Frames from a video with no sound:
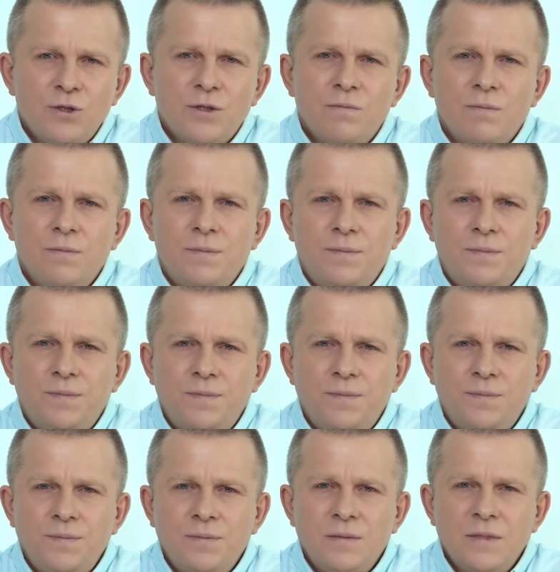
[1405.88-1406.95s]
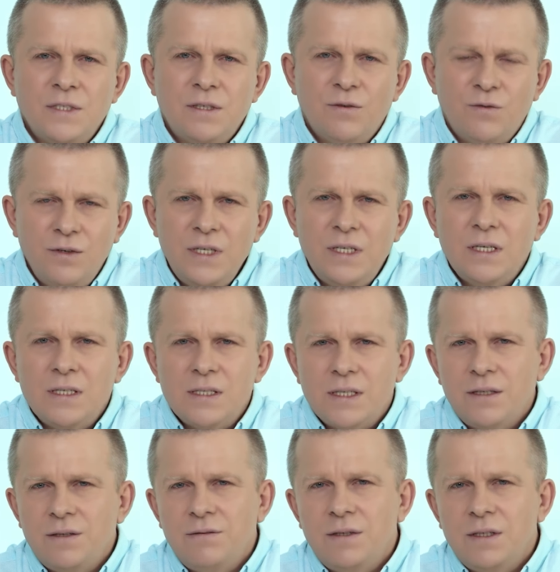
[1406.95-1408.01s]
can go out and
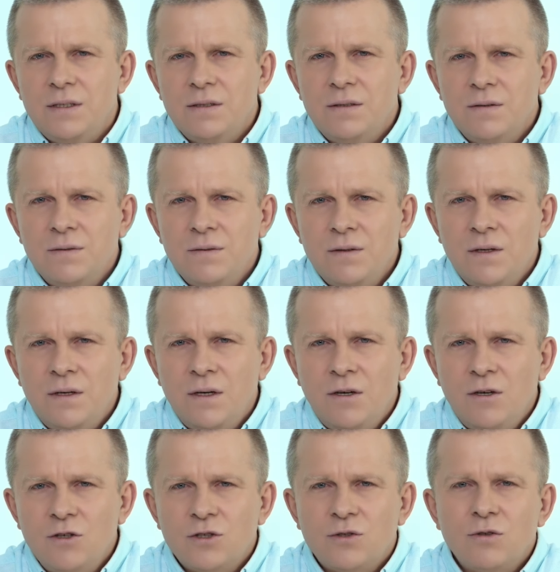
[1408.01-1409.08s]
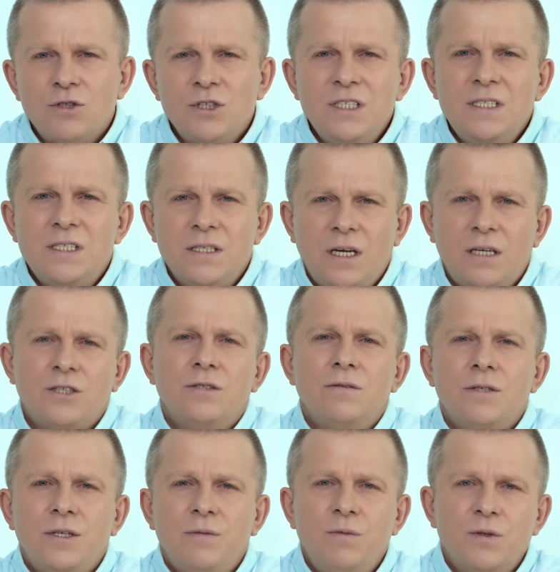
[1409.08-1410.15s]
declare that our
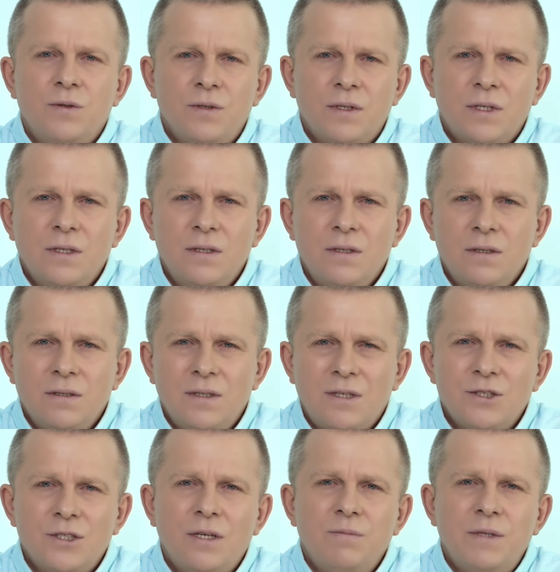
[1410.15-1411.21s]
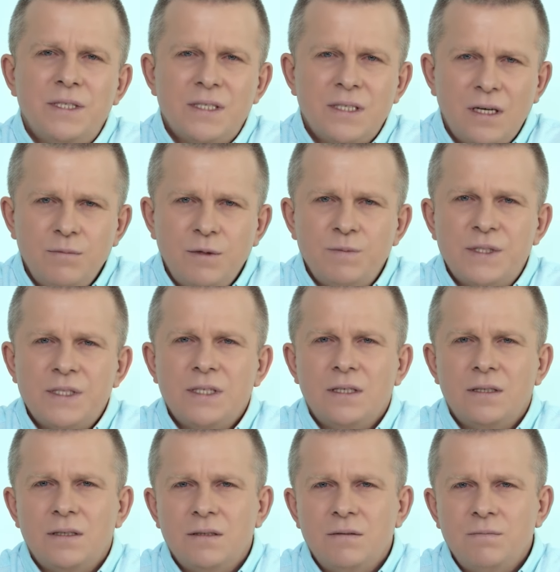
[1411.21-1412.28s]
child's life should be the most precious
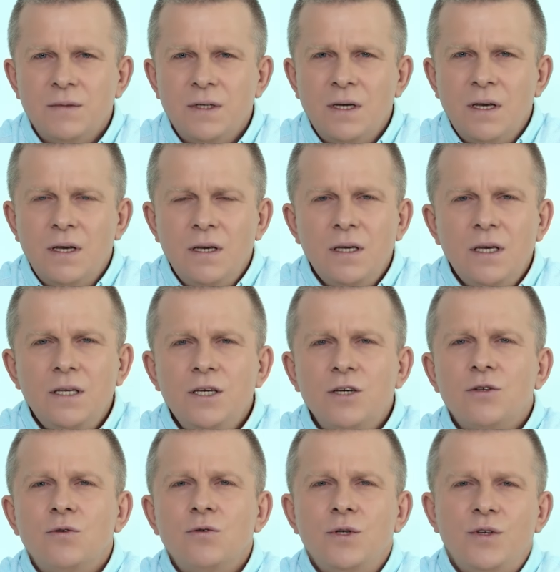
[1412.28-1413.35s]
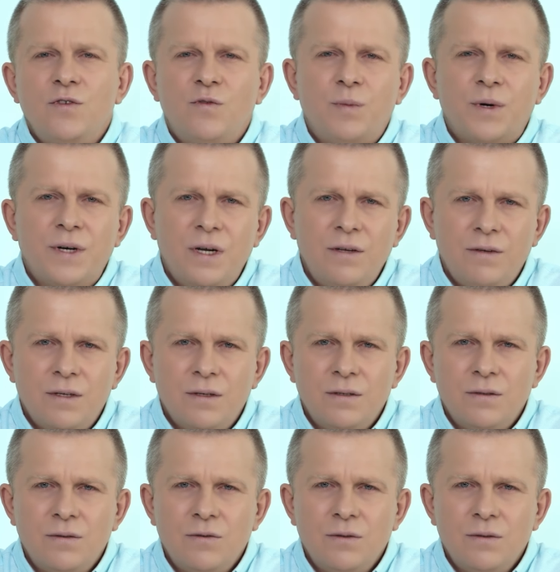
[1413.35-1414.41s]
thing, and no one has the
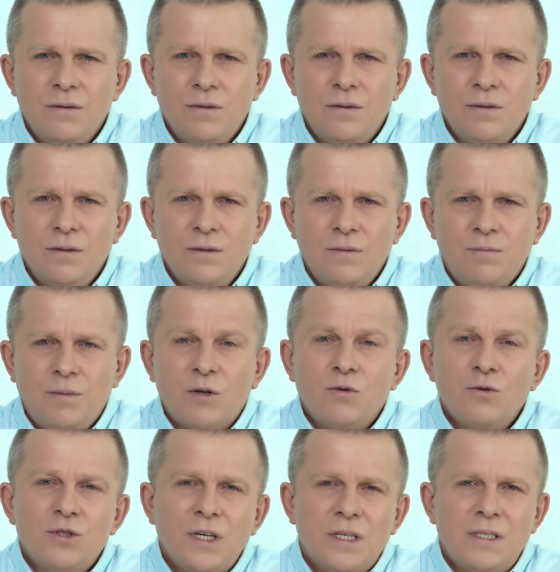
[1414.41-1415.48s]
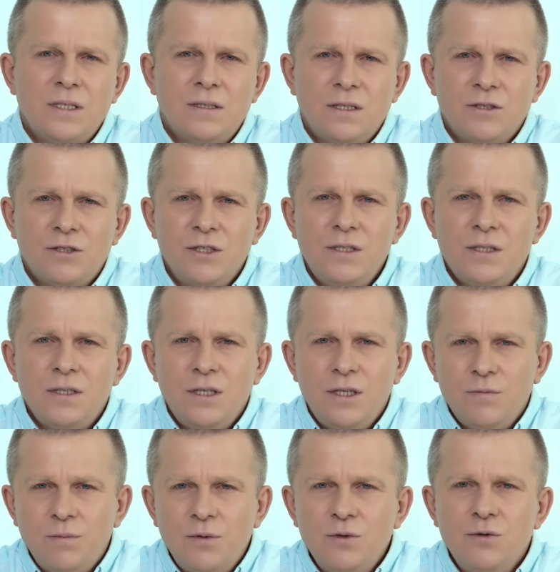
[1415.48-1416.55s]
right to infringe on our
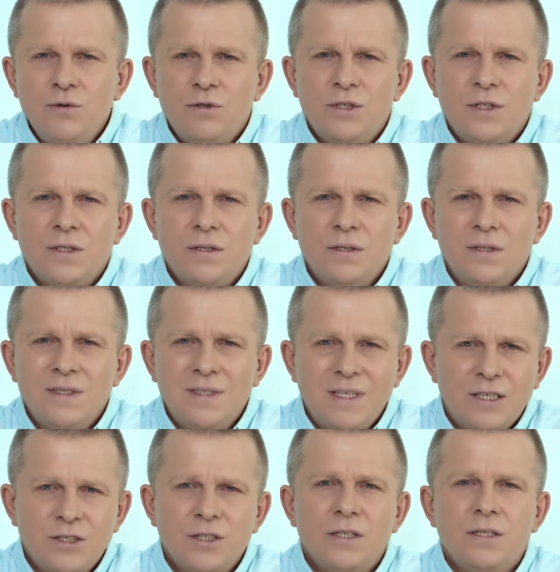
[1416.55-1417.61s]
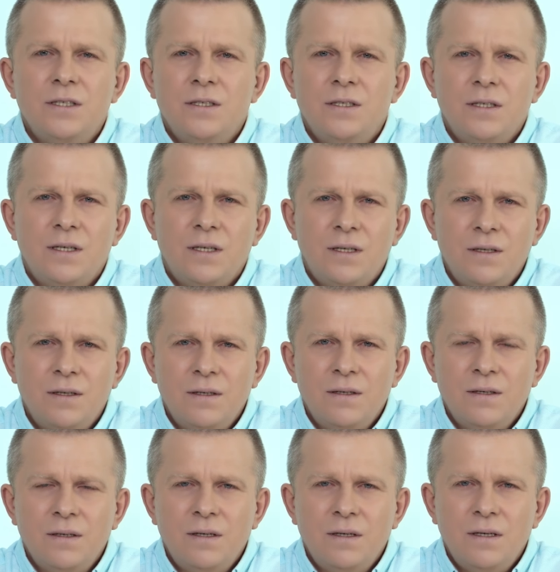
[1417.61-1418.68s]
children's life and future
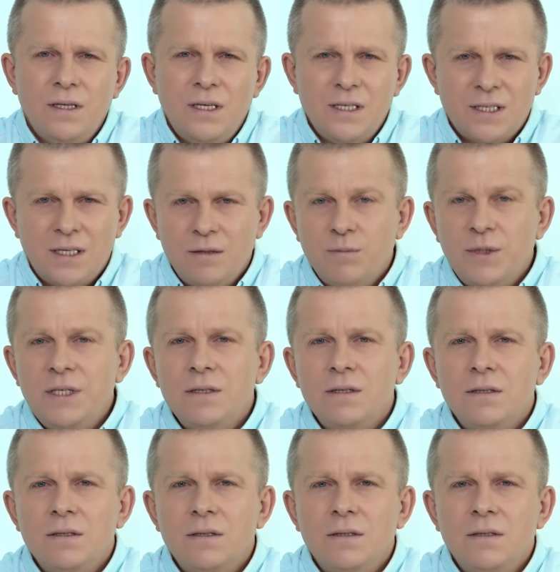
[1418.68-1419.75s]
if we,